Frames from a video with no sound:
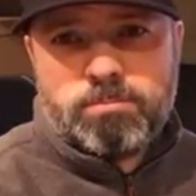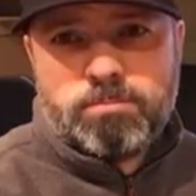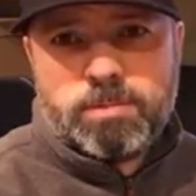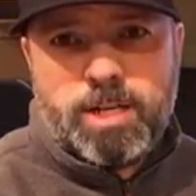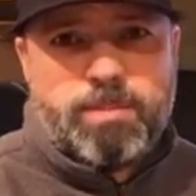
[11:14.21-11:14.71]

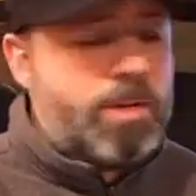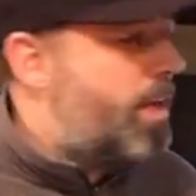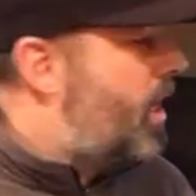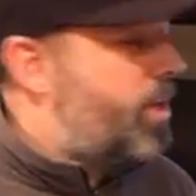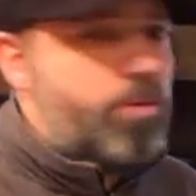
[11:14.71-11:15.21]
Okay,
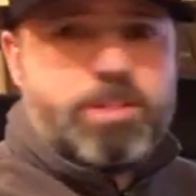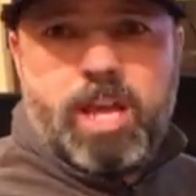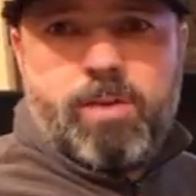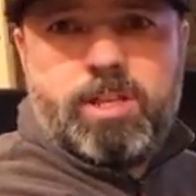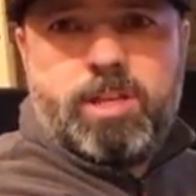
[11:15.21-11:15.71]
and you'll see
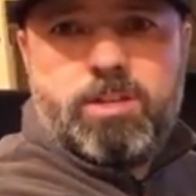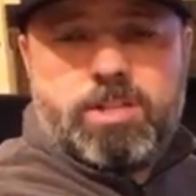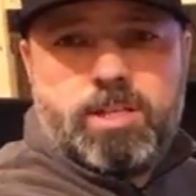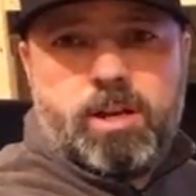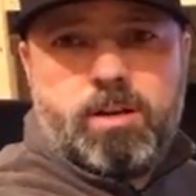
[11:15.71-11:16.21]
everything you see
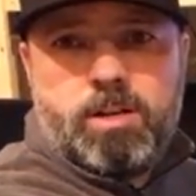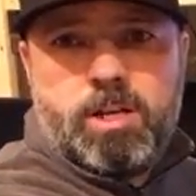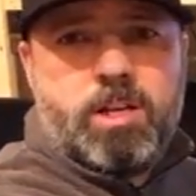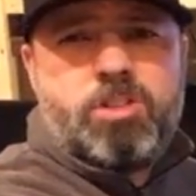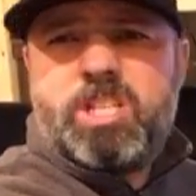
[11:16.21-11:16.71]
there.
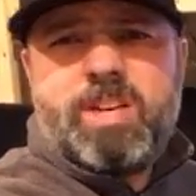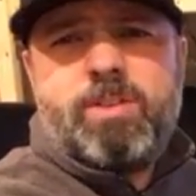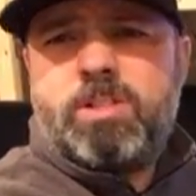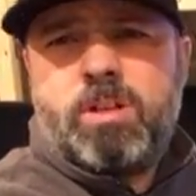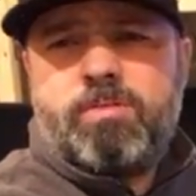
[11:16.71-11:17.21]
Just save it
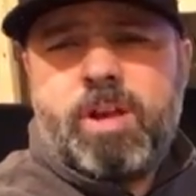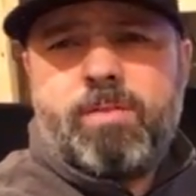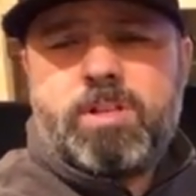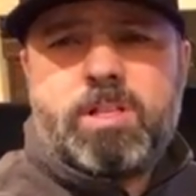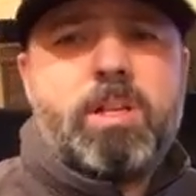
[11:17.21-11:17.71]
to your
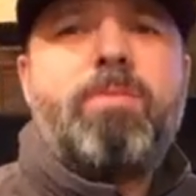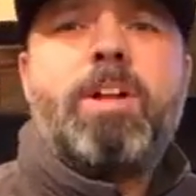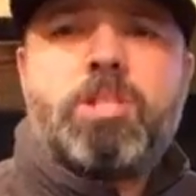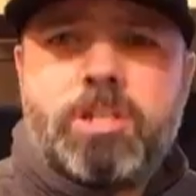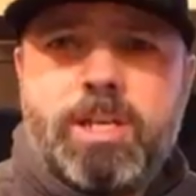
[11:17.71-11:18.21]
favorites, and
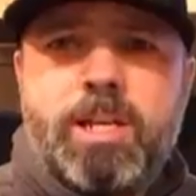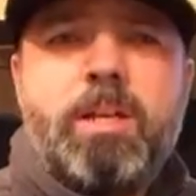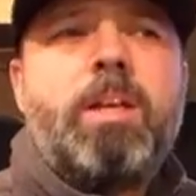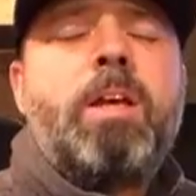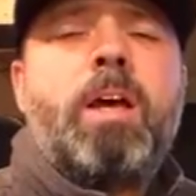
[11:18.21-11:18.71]
eventually
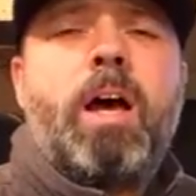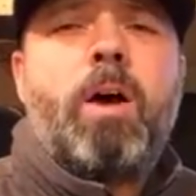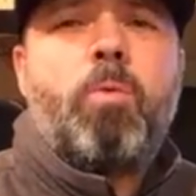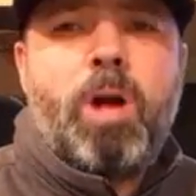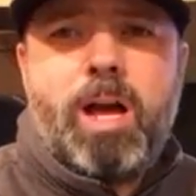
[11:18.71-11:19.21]

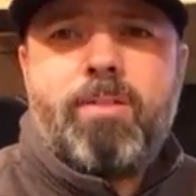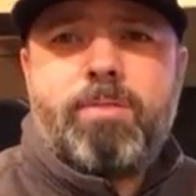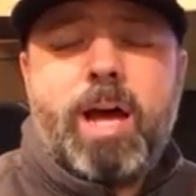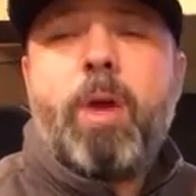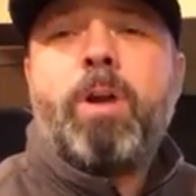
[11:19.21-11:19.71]
we'll have.
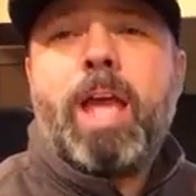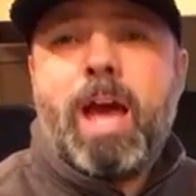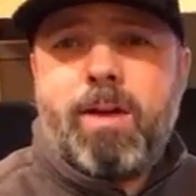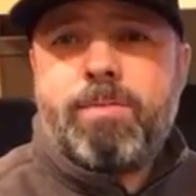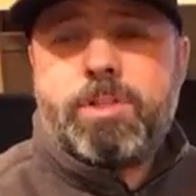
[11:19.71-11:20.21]
I already
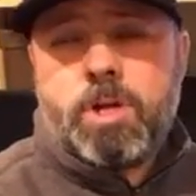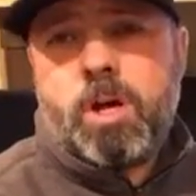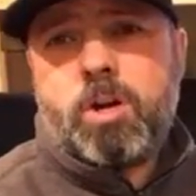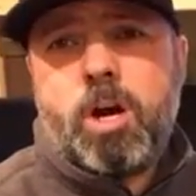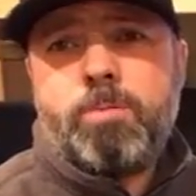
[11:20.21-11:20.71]
have the
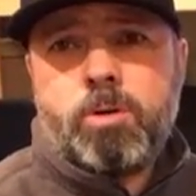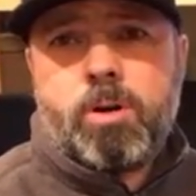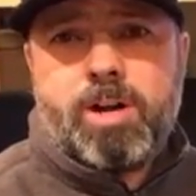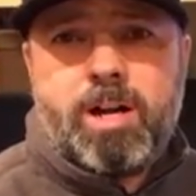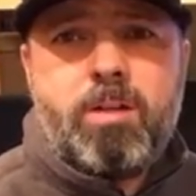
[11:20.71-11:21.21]
.com
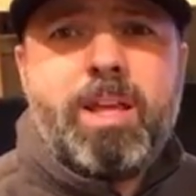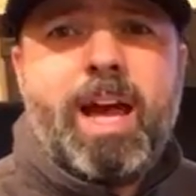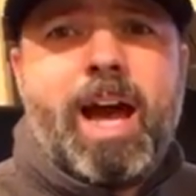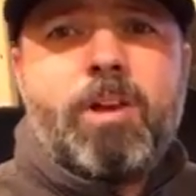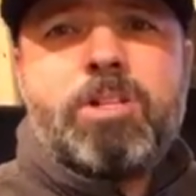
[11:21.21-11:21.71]
URL.
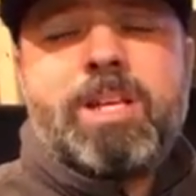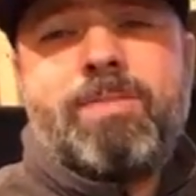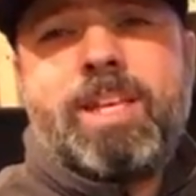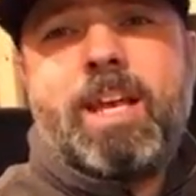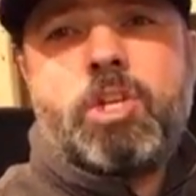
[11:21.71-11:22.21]
I just have to
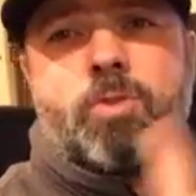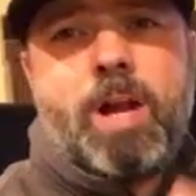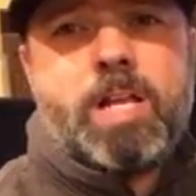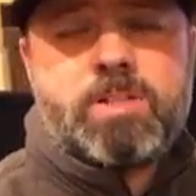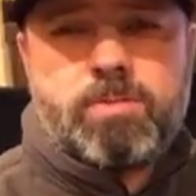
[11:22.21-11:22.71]
get it
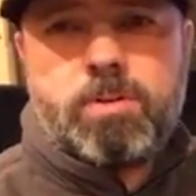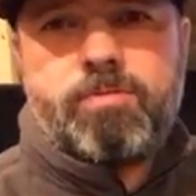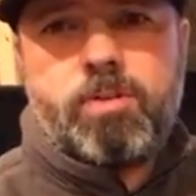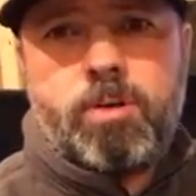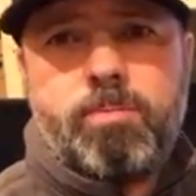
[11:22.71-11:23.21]
transferred
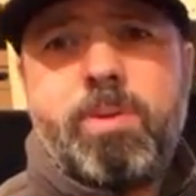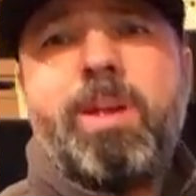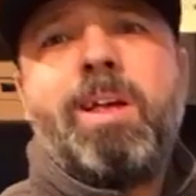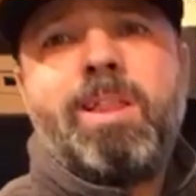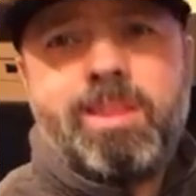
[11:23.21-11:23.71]
from
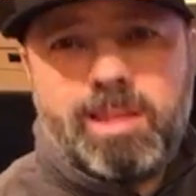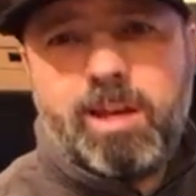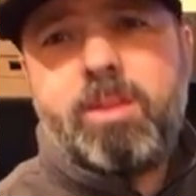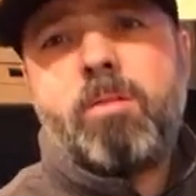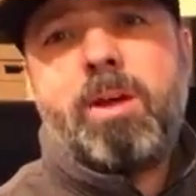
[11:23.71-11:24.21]
the
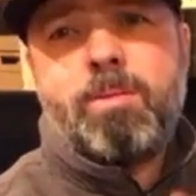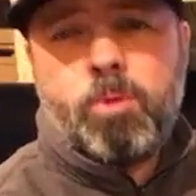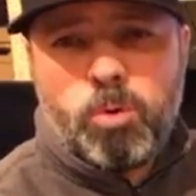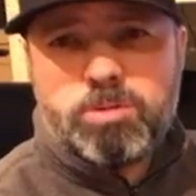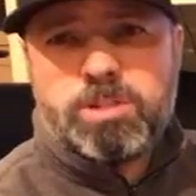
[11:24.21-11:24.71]
other web
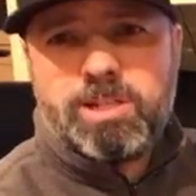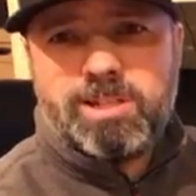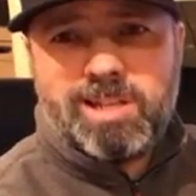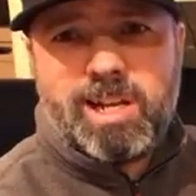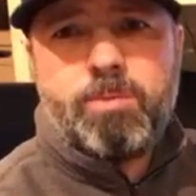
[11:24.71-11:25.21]
hosting
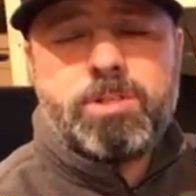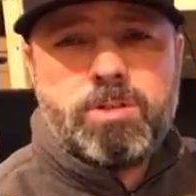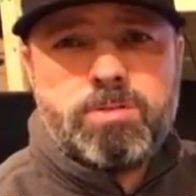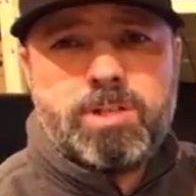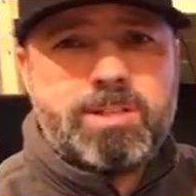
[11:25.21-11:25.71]
that I was
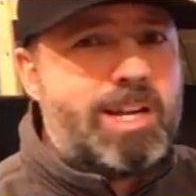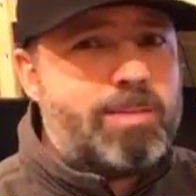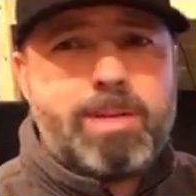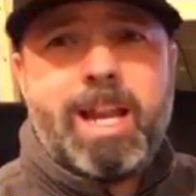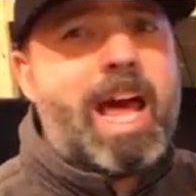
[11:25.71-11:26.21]
using that I'm
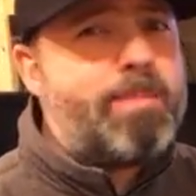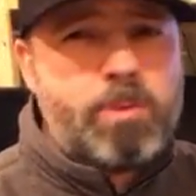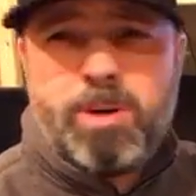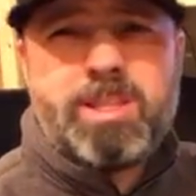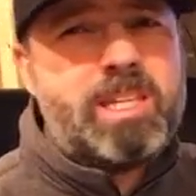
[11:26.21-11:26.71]
not happy
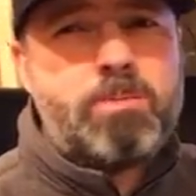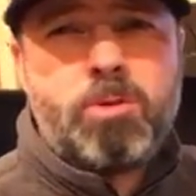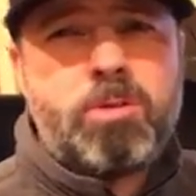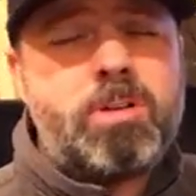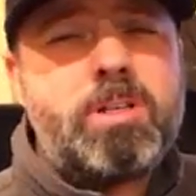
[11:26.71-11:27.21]
with
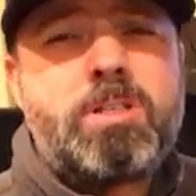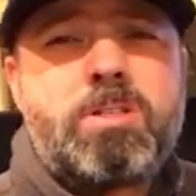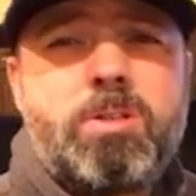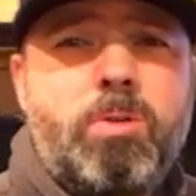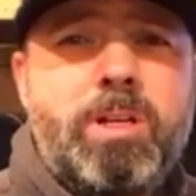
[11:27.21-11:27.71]
anymore. It's
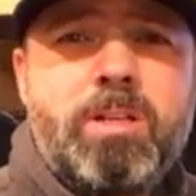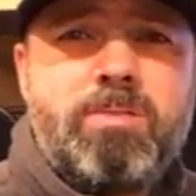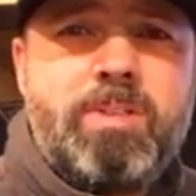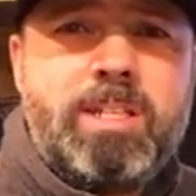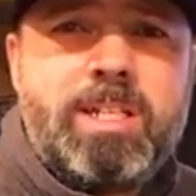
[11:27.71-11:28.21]
so
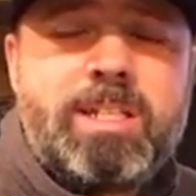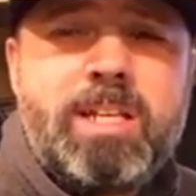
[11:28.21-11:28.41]
inconvenient.